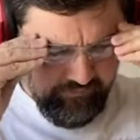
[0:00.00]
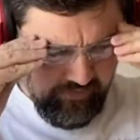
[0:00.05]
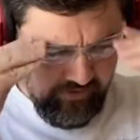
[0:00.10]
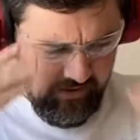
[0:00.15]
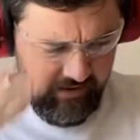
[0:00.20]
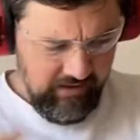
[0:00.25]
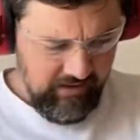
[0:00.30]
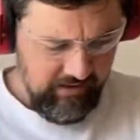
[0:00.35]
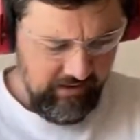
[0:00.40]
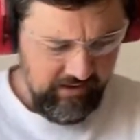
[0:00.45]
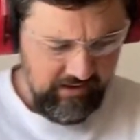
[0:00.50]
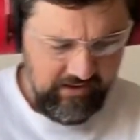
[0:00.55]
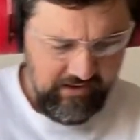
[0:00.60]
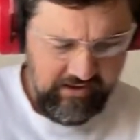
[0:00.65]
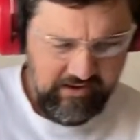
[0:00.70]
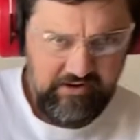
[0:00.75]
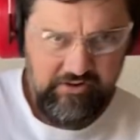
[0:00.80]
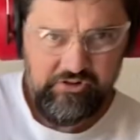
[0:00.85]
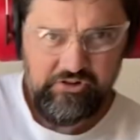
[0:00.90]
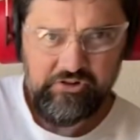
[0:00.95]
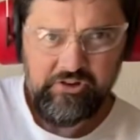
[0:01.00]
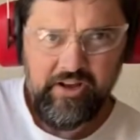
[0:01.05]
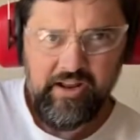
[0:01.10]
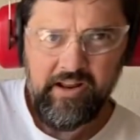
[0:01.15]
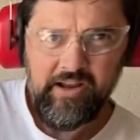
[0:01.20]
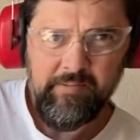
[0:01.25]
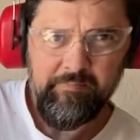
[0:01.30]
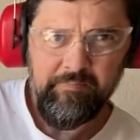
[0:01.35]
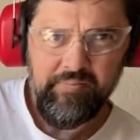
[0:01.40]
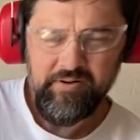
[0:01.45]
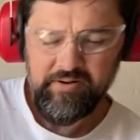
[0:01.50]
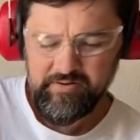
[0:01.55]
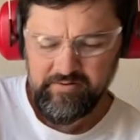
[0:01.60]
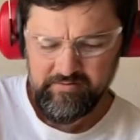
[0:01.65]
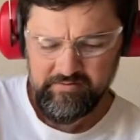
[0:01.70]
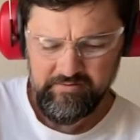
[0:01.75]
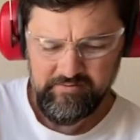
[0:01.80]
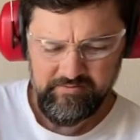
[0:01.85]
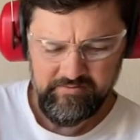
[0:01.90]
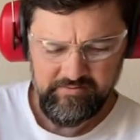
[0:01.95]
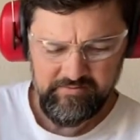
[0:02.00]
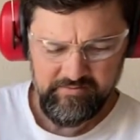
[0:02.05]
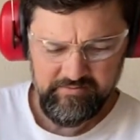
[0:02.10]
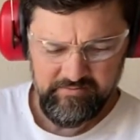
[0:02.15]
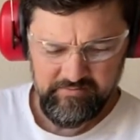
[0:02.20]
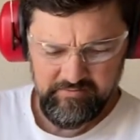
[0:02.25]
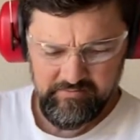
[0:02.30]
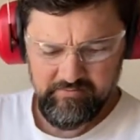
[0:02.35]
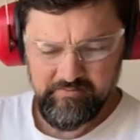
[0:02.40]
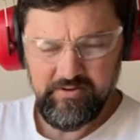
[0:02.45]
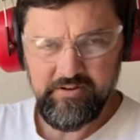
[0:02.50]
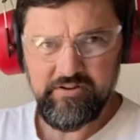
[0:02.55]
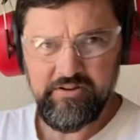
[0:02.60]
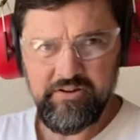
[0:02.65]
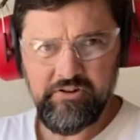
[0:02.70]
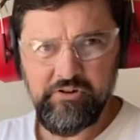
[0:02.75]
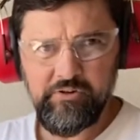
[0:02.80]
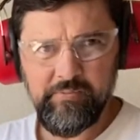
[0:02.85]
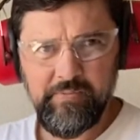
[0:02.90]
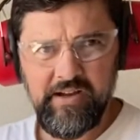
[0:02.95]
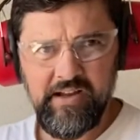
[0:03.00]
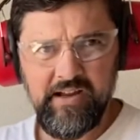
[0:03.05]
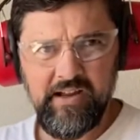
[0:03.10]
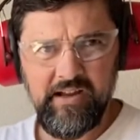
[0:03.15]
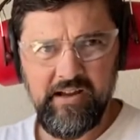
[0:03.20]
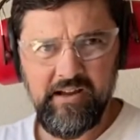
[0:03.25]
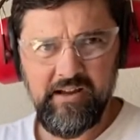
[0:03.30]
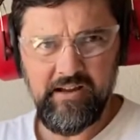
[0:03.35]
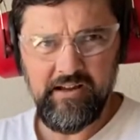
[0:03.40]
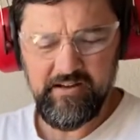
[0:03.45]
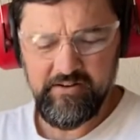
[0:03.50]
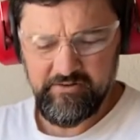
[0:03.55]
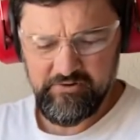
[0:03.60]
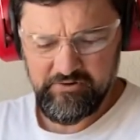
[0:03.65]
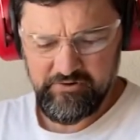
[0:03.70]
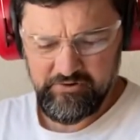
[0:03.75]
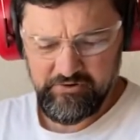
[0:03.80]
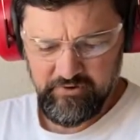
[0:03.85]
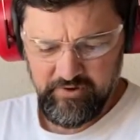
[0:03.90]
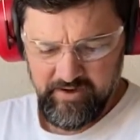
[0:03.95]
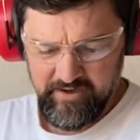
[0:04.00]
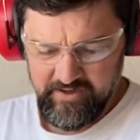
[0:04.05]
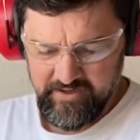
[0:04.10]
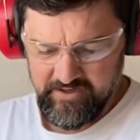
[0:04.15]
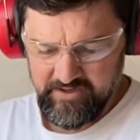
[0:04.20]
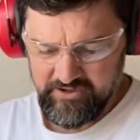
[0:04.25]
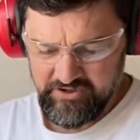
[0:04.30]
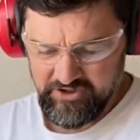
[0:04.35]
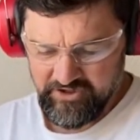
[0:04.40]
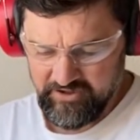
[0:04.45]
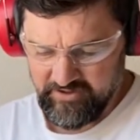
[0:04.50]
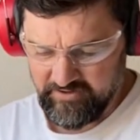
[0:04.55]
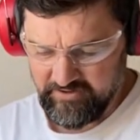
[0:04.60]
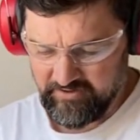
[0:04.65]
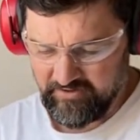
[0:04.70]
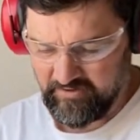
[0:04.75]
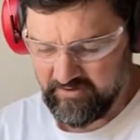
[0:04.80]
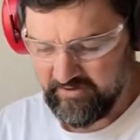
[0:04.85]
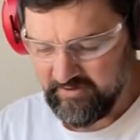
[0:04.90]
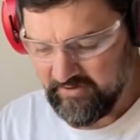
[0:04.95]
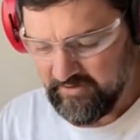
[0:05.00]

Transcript: and I'm going to set up with just my straight edge here.